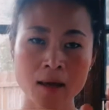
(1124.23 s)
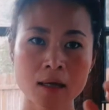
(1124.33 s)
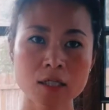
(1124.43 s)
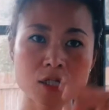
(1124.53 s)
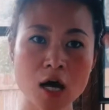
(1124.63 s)

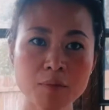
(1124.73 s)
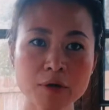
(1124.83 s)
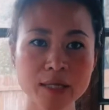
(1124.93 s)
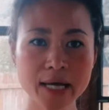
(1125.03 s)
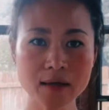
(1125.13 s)
The top
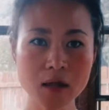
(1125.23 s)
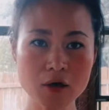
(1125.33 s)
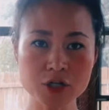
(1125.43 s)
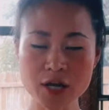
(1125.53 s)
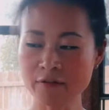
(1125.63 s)
look like a long
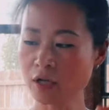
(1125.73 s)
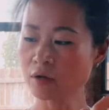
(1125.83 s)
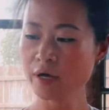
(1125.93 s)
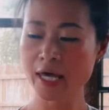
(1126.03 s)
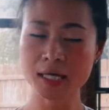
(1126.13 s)
shovel,
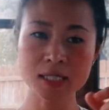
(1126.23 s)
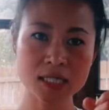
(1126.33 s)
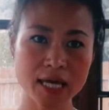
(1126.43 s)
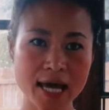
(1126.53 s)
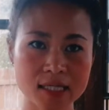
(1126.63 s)
and
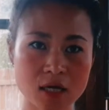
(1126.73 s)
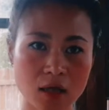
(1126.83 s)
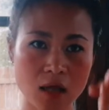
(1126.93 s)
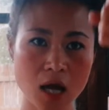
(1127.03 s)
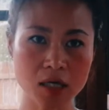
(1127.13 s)
it has a
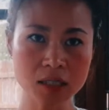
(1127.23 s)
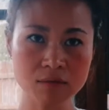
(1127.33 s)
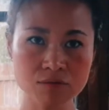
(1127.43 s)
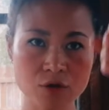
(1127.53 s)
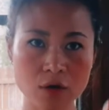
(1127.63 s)
long,
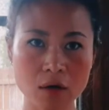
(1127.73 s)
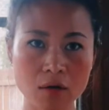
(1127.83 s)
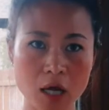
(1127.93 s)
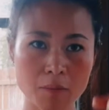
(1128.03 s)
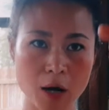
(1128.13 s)

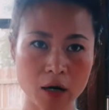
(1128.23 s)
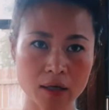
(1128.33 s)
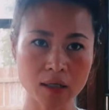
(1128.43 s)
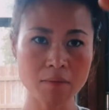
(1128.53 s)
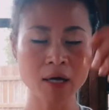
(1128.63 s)
long part in
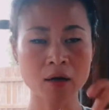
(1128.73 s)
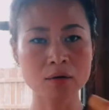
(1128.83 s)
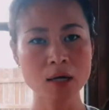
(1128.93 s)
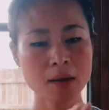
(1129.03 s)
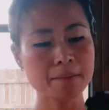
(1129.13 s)
the middle,
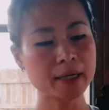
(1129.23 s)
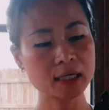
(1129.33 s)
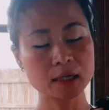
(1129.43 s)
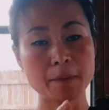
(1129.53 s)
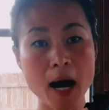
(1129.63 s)
but at
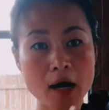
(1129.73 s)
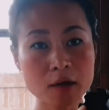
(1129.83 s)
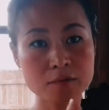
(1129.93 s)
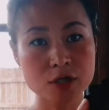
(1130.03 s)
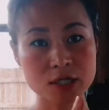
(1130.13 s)
the bottom
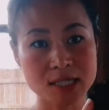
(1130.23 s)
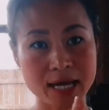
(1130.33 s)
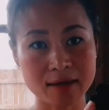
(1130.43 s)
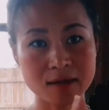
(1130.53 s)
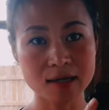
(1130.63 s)
just like
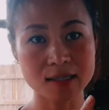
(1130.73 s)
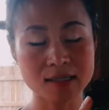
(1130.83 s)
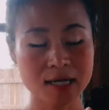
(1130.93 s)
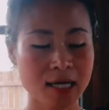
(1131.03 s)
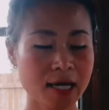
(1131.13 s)
this.
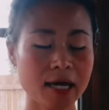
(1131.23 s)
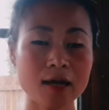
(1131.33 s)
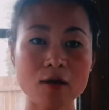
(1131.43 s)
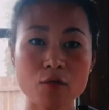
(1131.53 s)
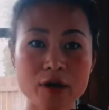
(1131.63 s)
And
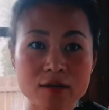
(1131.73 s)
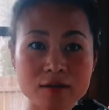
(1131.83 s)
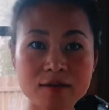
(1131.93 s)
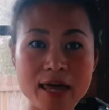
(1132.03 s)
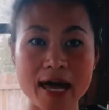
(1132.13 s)
with
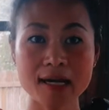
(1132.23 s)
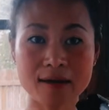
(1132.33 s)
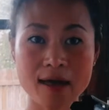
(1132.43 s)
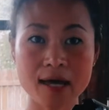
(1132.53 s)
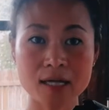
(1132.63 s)
that
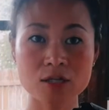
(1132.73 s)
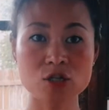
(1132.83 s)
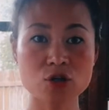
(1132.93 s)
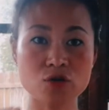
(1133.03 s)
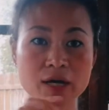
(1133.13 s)
kind,
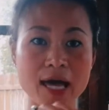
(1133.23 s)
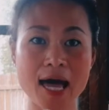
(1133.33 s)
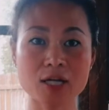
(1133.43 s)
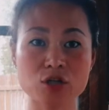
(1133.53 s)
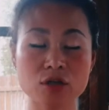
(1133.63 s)
you can
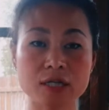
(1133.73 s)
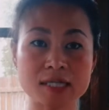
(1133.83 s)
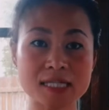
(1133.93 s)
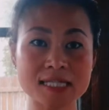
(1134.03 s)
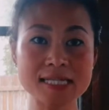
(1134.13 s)
actually
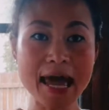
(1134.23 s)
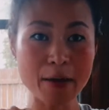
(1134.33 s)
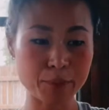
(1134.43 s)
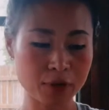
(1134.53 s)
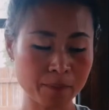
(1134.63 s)

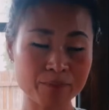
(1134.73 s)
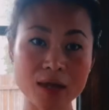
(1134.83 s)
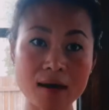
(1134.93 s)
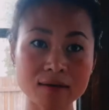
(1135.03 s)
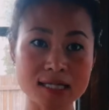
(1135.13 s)
step
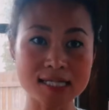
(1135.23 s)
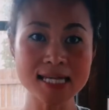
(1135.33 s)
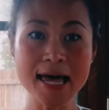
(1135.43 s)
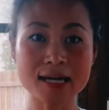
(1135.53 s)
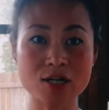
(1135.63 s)
on the
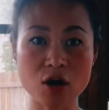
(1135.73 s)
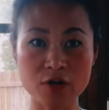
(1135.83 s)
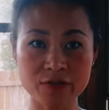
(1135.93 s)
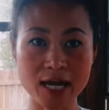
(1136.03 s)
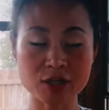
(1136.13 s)
side of
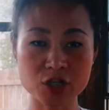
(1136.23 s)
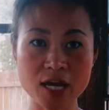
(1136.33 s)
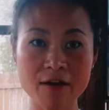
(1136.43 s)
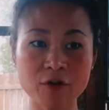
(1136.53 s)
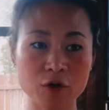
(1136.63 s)
that
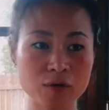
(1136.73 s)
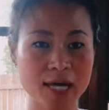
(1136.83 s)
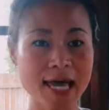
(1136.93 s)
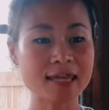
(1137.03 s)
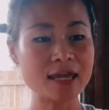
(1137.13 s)
shovel,
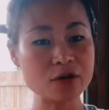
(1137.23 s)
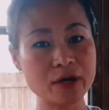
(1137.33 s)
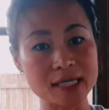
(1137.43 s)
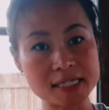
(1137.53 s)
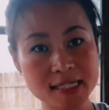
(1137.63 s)
and then you can
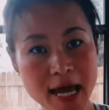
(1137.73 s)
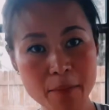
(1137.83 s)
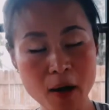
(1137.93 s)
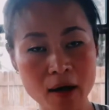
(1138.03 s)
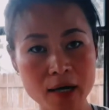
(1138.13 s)
step
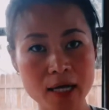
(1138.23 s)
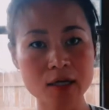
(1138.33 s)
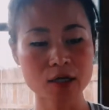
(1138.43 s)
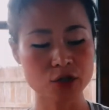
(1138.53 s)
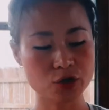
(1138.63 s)
on it
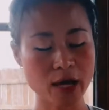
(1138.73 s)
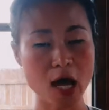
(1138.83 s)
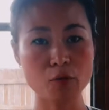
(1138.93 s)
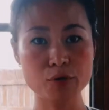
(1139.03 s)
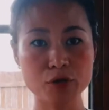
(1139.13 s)
to
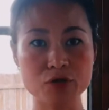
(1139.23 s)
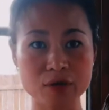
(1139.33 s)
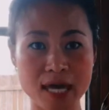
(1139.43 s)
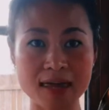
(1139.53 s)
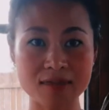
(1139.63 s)
help you to
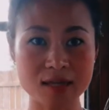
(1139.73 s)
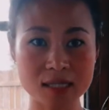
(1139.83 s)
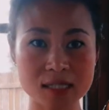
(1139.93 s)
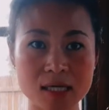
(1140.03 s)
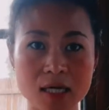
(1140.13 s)
get this